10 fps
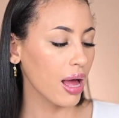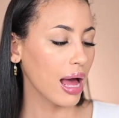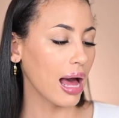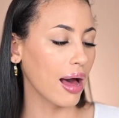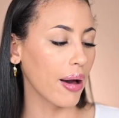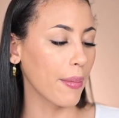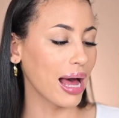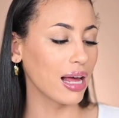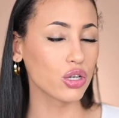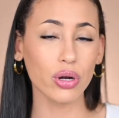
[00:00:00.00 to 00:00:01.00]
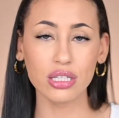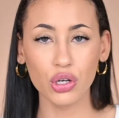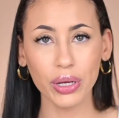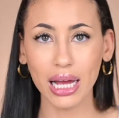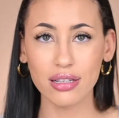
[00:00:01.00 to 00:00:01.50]
And
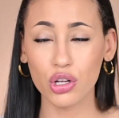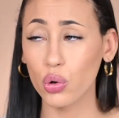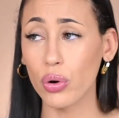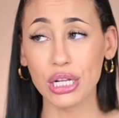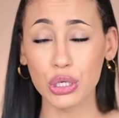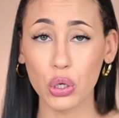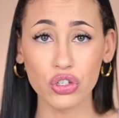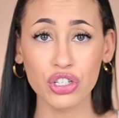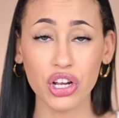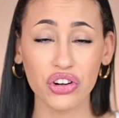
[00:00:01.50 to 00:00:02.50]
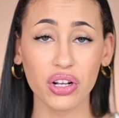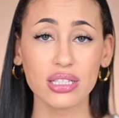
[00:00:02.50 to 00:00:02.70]
retinoic acid, or retinols in general,